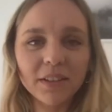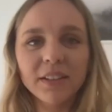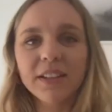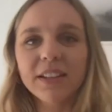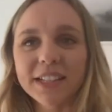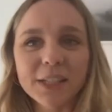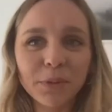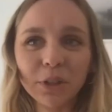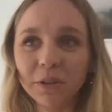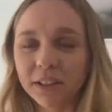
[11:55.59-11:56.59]

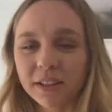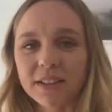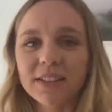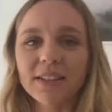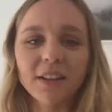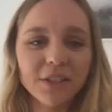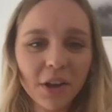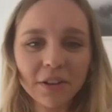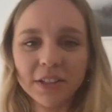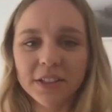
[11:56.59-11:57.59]
inexperience,
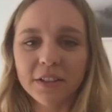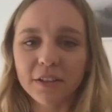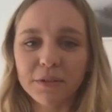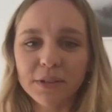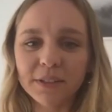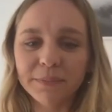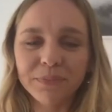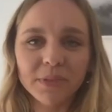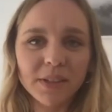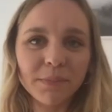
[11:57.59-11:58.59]
alternatives,
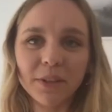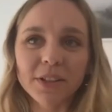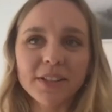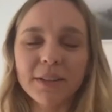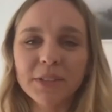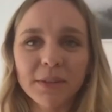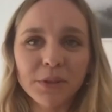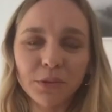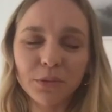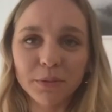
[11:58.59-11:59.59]
because
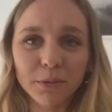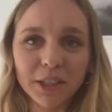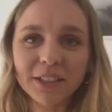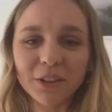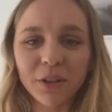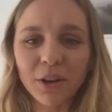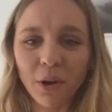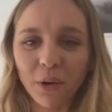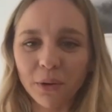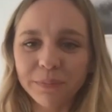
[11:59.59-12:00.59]
sometimes you really don't
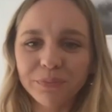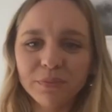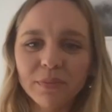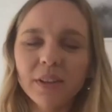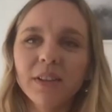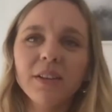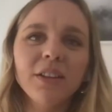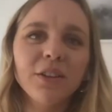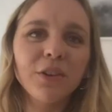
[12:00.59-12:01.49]
know, you